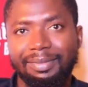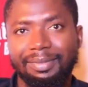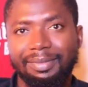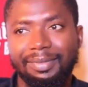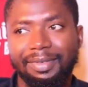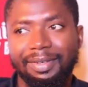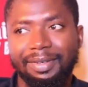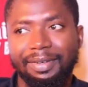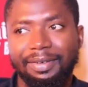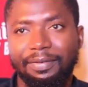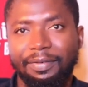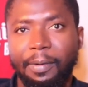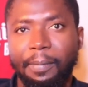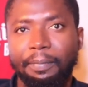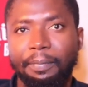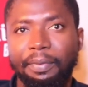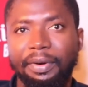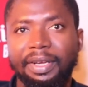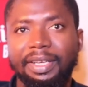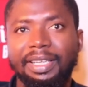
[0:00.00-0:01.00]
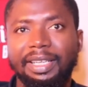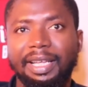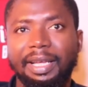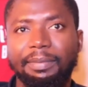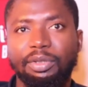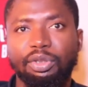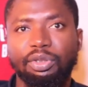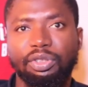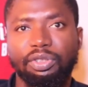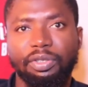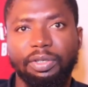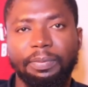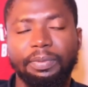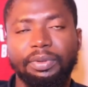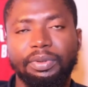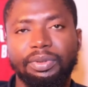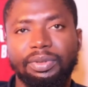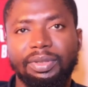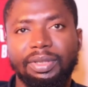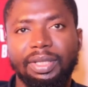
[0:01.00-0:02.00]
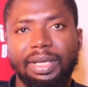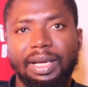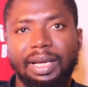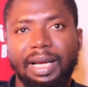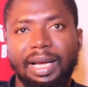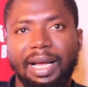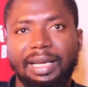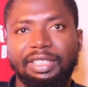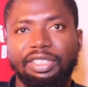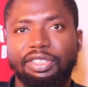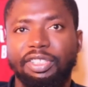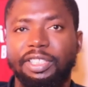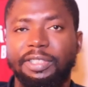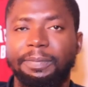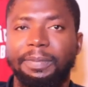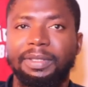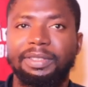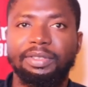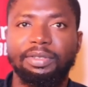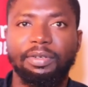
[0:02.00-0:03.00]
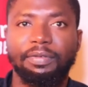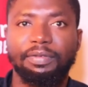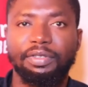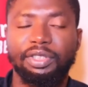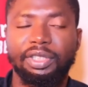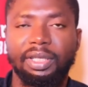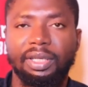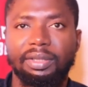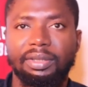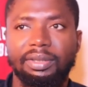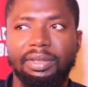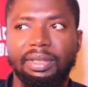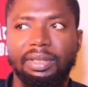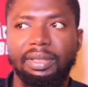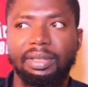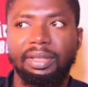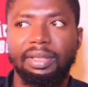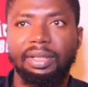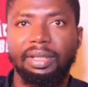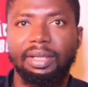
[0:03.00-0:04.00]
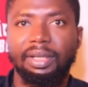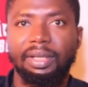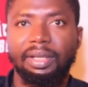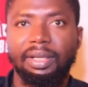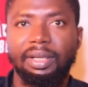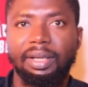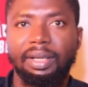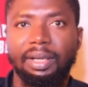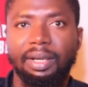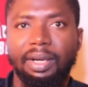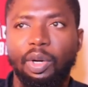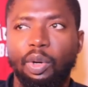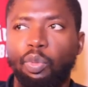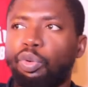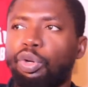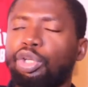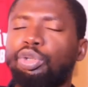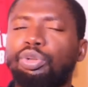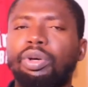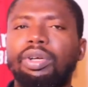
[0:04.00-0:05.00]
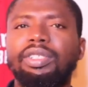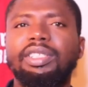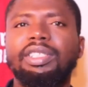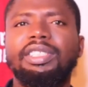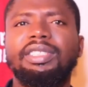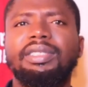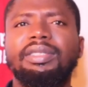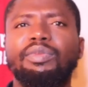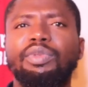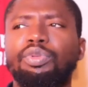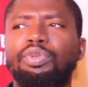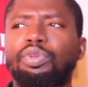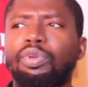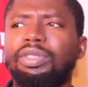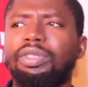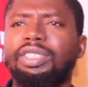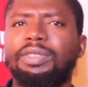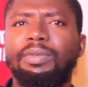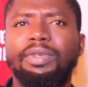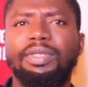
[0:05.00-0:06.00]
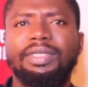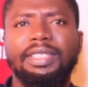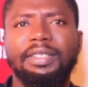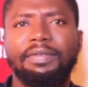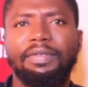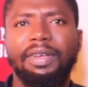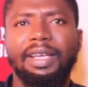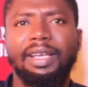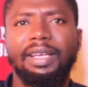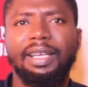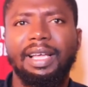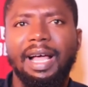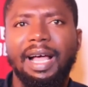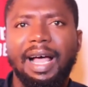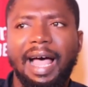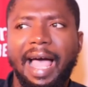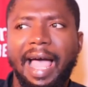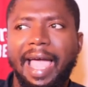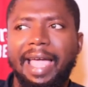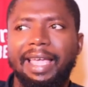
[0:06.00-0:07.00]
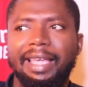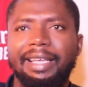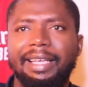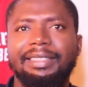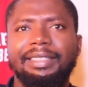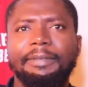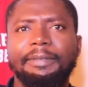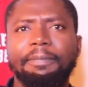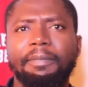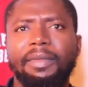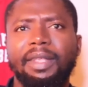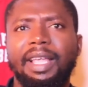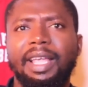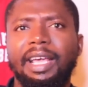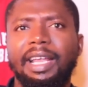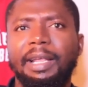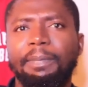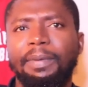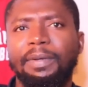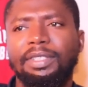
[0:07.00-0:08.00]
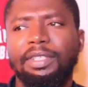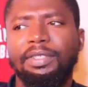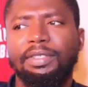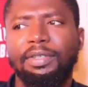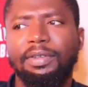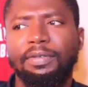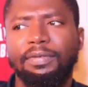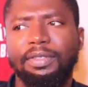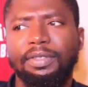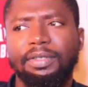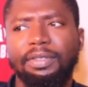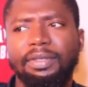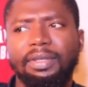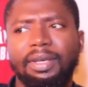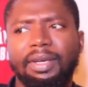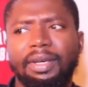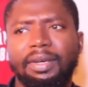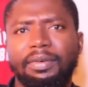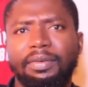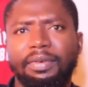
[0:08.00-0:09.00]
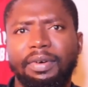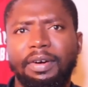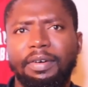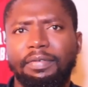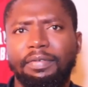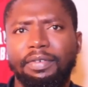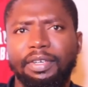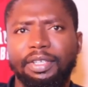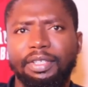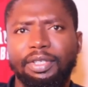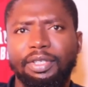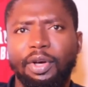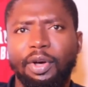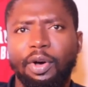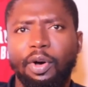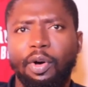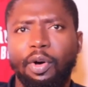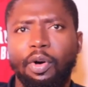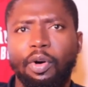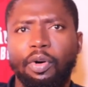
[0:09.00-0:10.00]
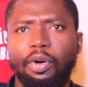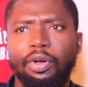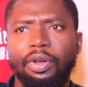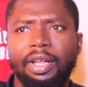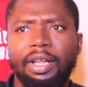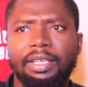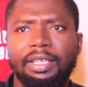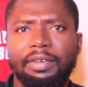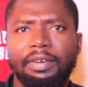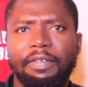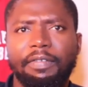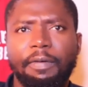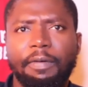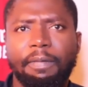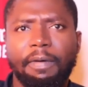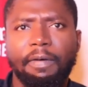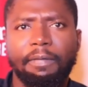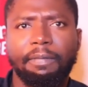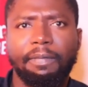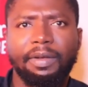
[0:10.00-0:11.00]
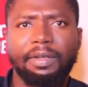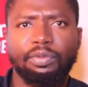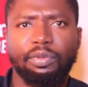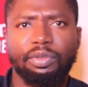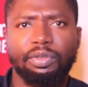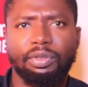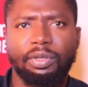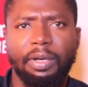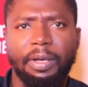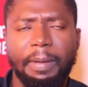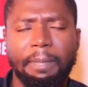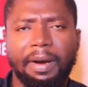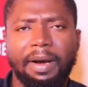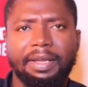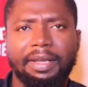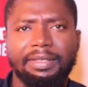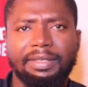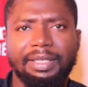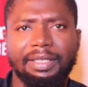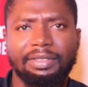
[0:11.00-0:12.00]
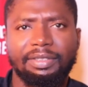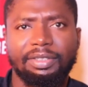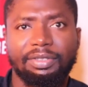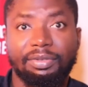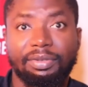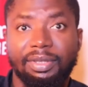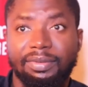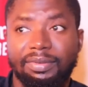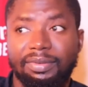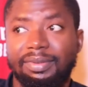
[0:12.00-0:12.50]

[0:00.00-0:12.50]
for bringing the game into disrepute and disrespecting the officials. Which one is more severe? I hate 80% of the referees, or the referee performance was embarrassing and disgraceful?